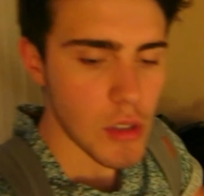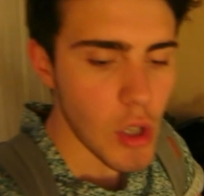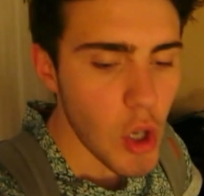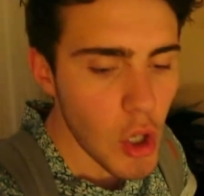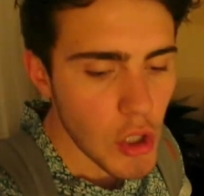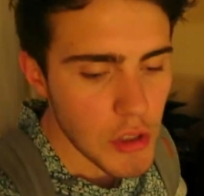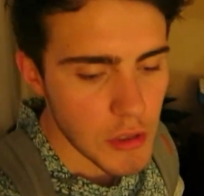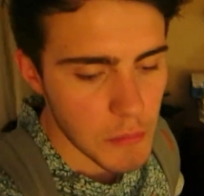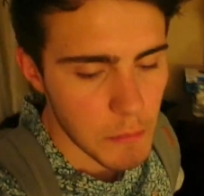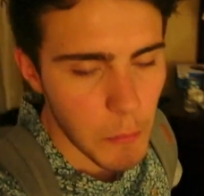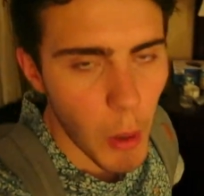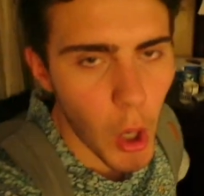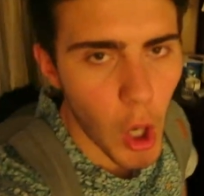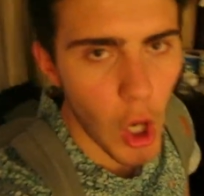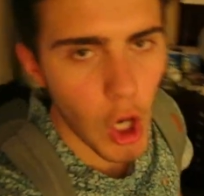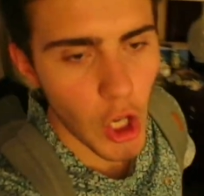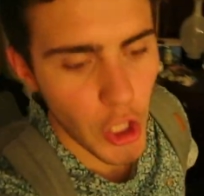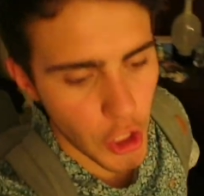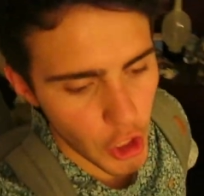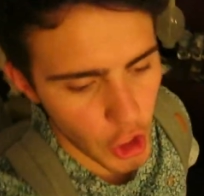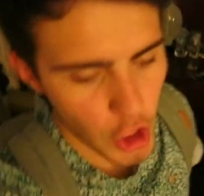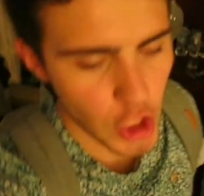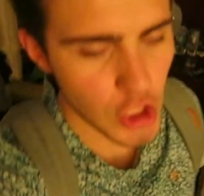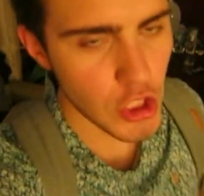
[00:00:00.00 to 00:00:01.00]
Good
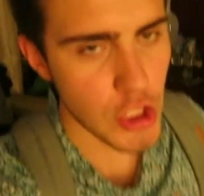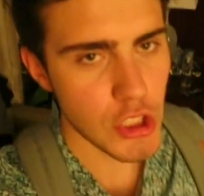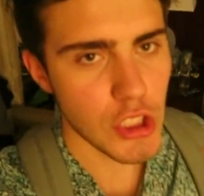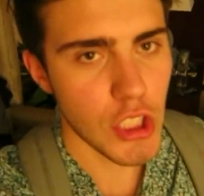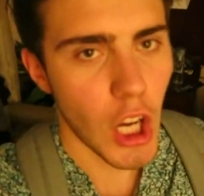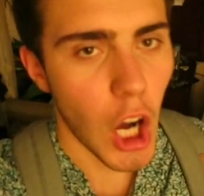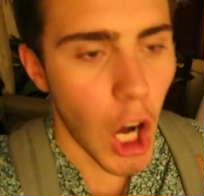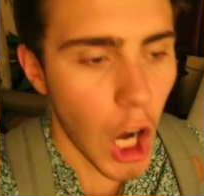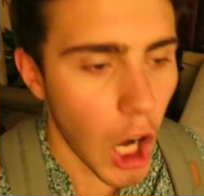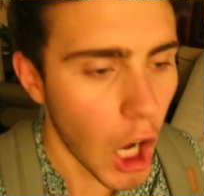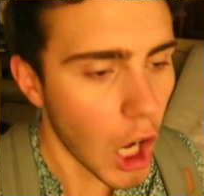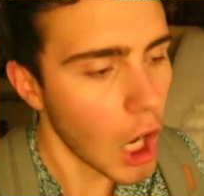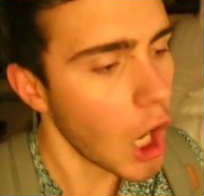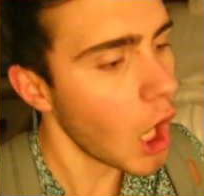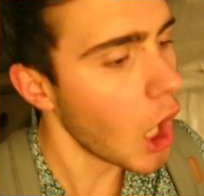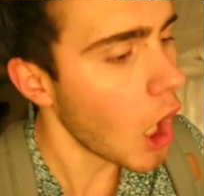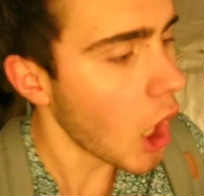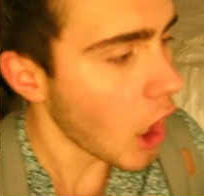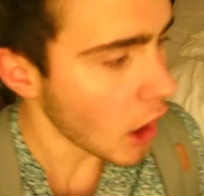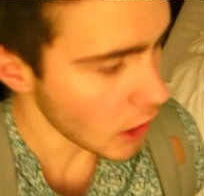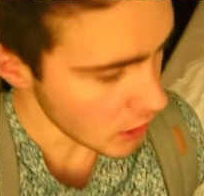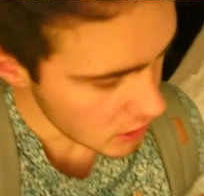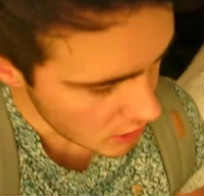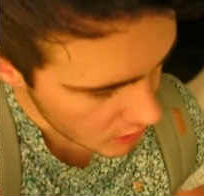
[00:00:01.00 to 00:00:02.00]
morning,
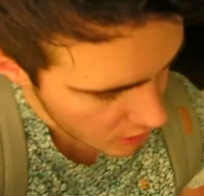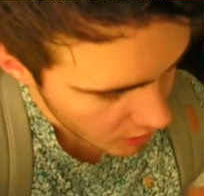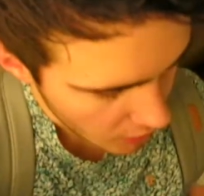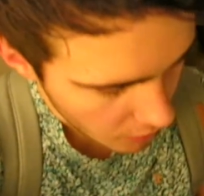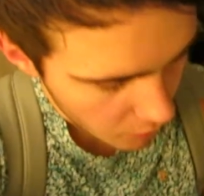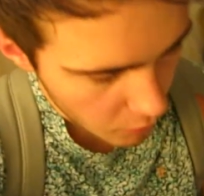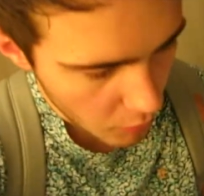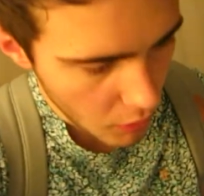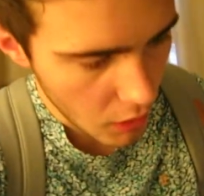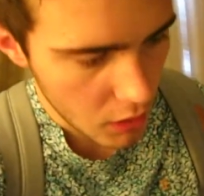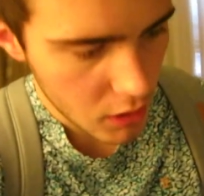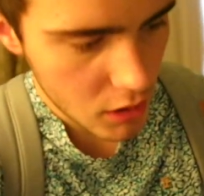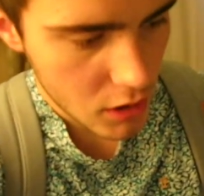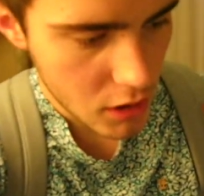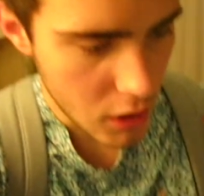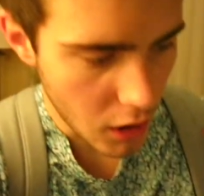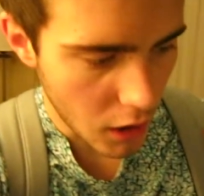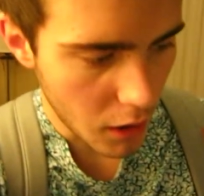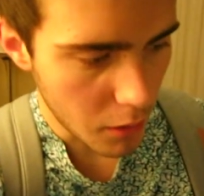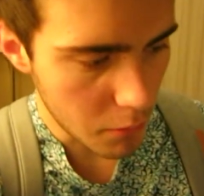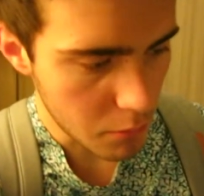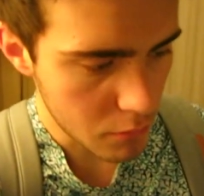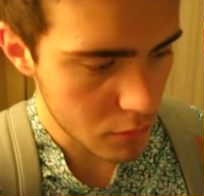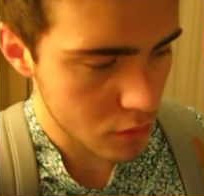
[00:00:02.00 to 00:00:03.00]
guys, and
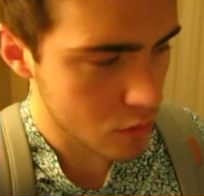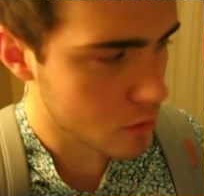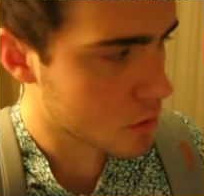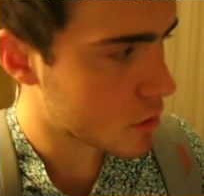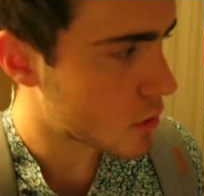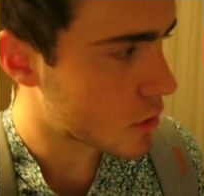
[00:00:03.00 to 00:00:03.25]
welcome